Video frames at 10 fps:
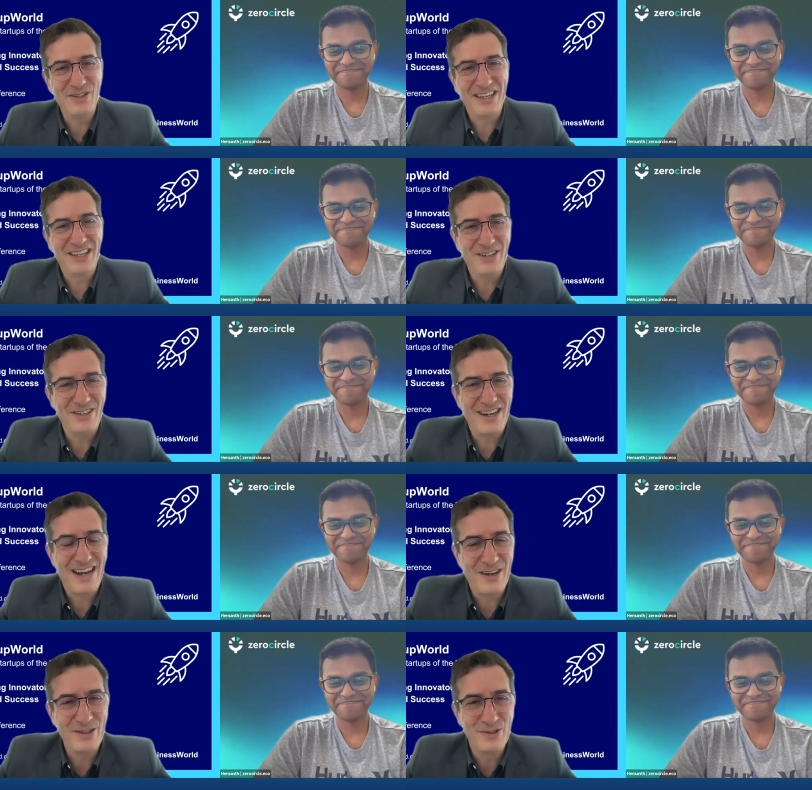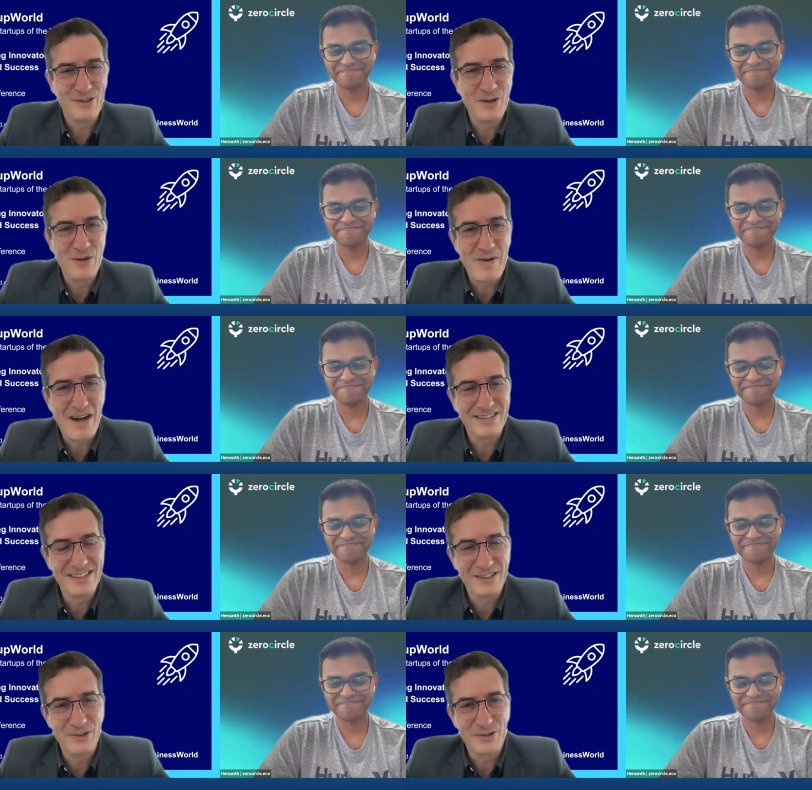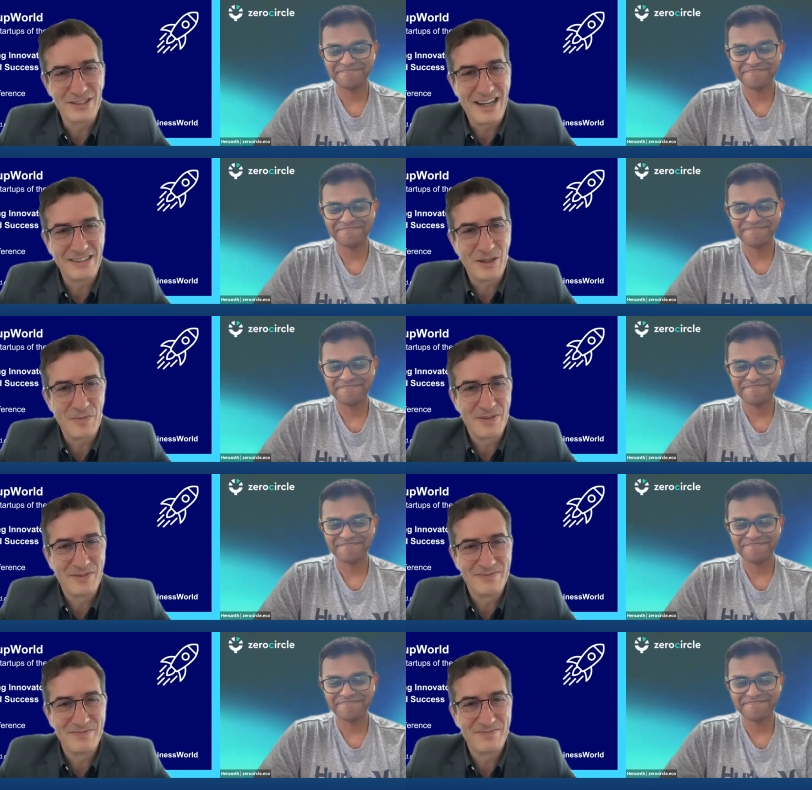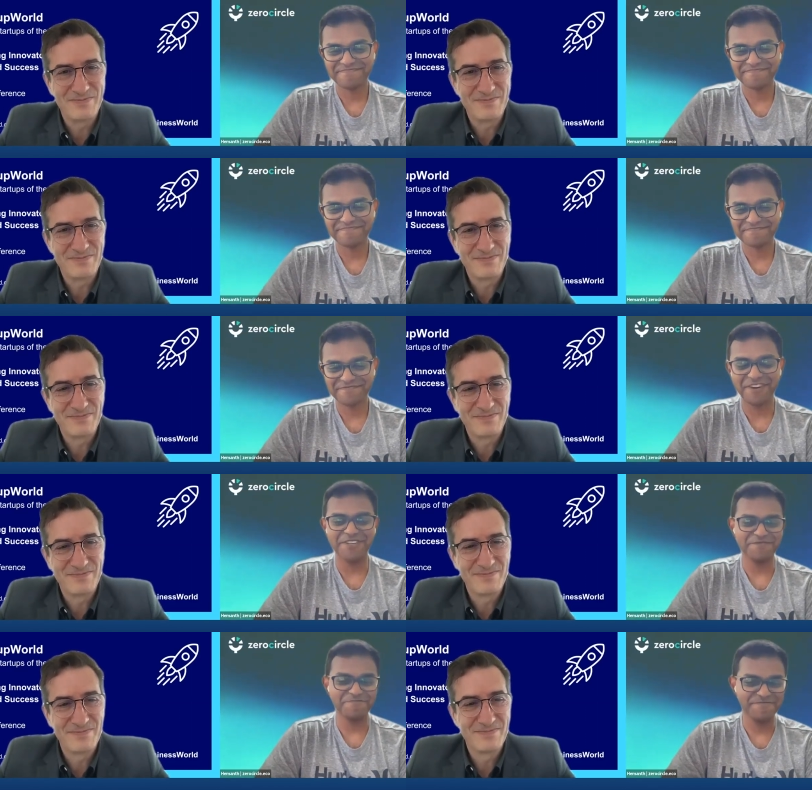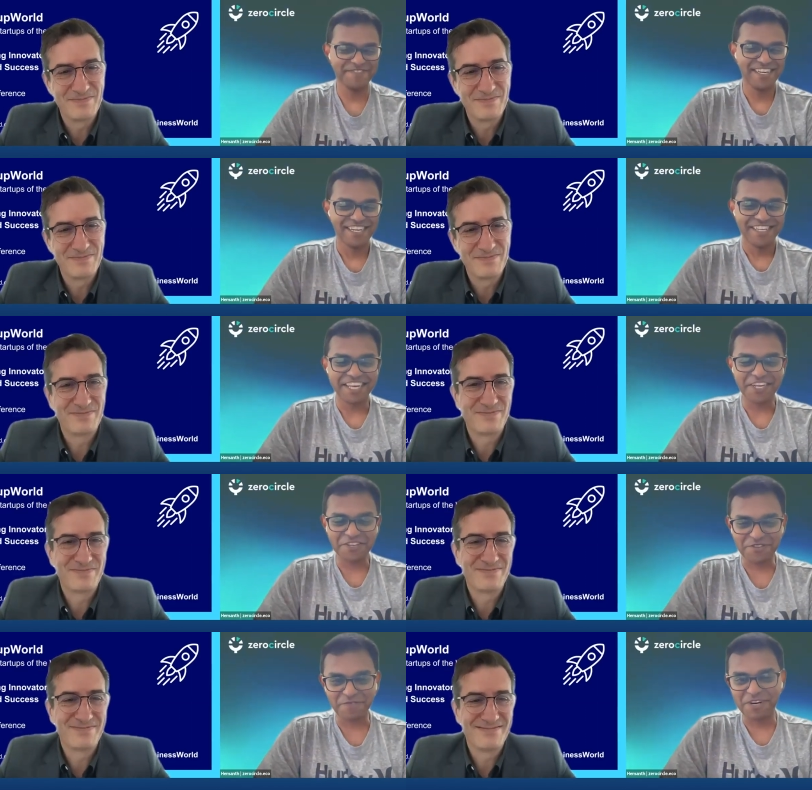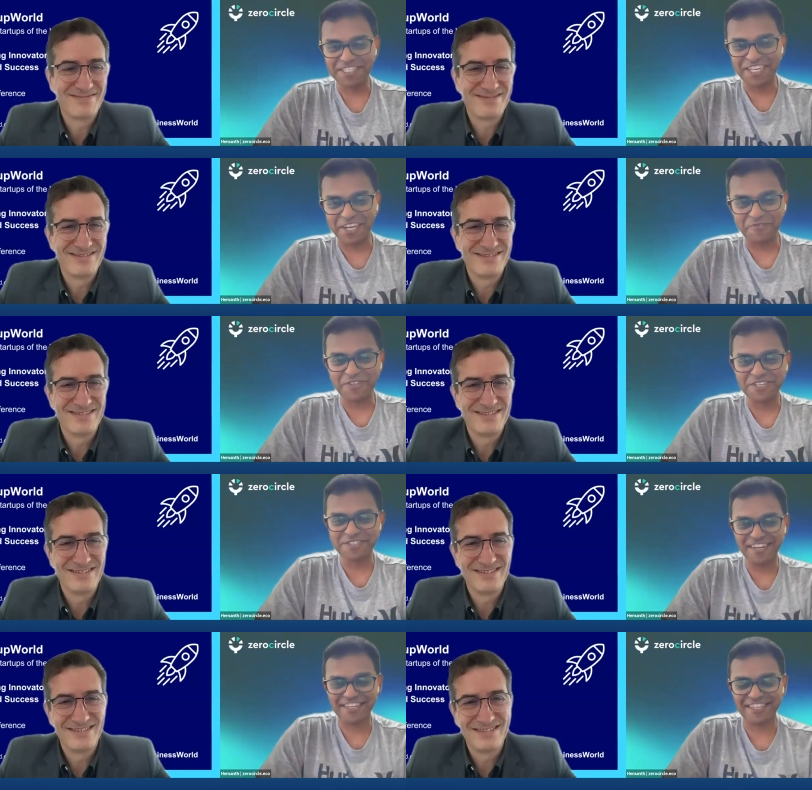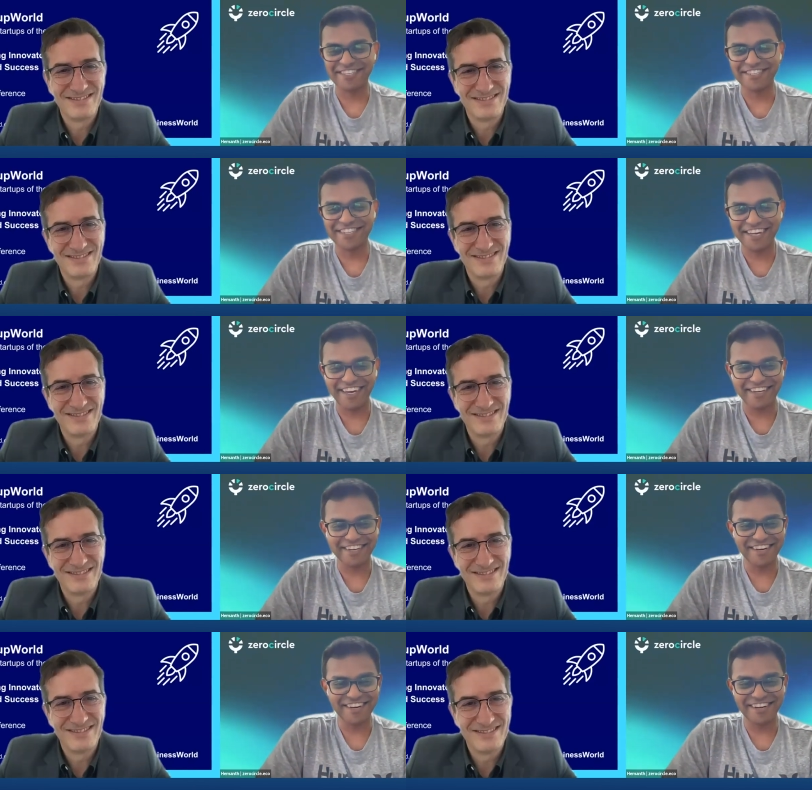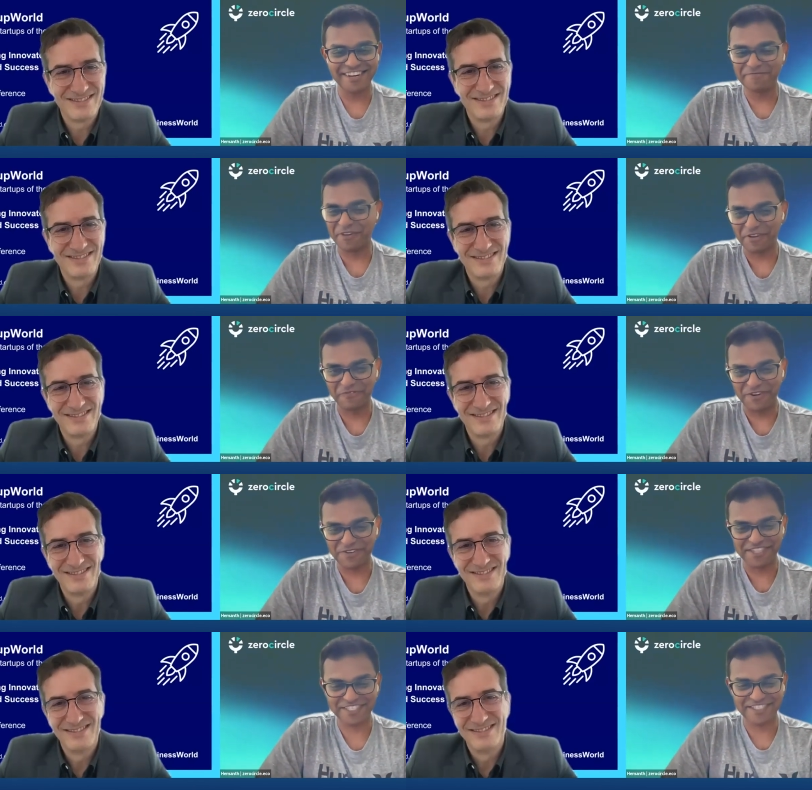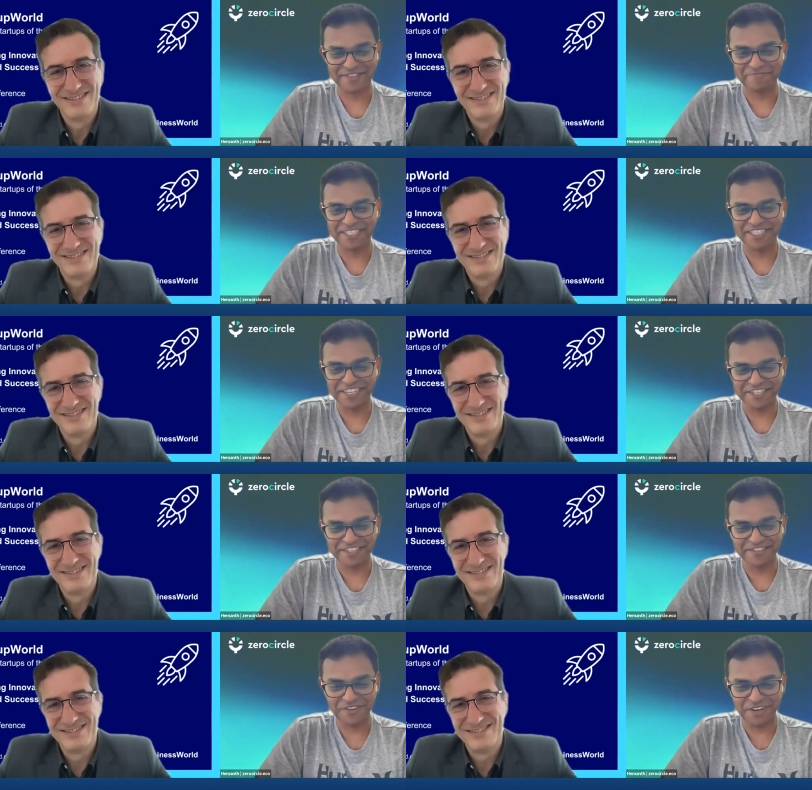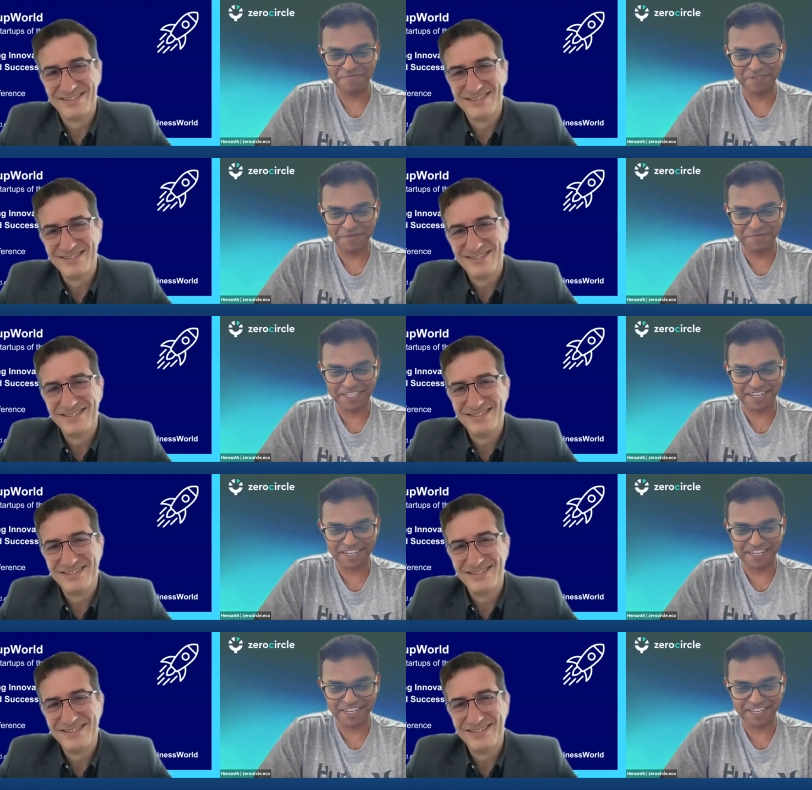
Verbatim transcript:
Speaker 1: to hear how you go about the, your startup.
Speaker 2: Awesome. Thank you so much. Thank you for the introduction, and uh, I'm looking forward to this uh, presentation. So let me share my